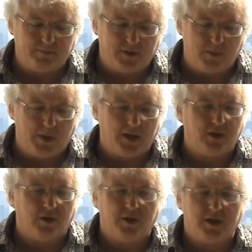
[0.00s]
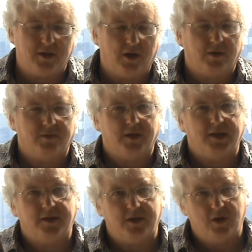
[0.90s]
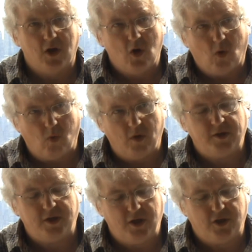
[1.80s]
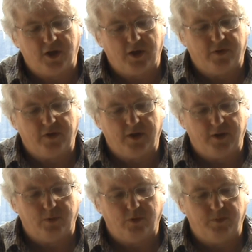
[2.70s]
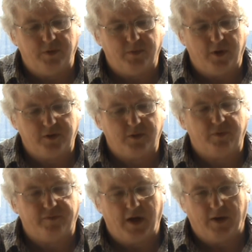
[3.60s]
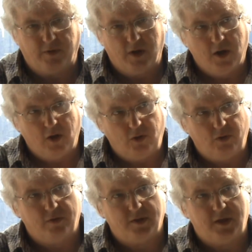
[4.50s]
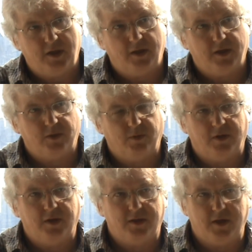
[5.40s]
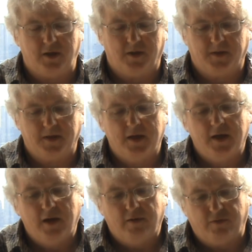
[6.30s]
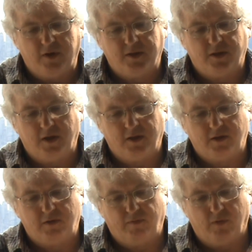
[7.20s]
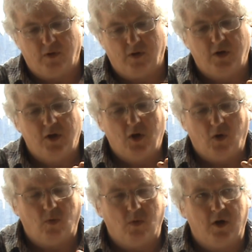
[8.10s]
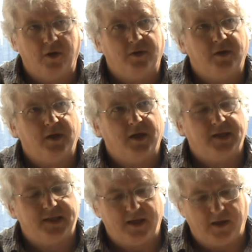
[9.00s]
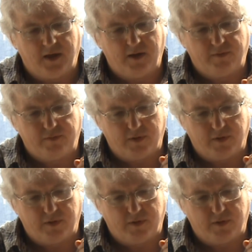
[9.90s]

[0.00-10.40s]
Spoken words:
depending on their circumstances, one teaching or another will be most profound. You can see this with the siddhas. For instance, for one siddha,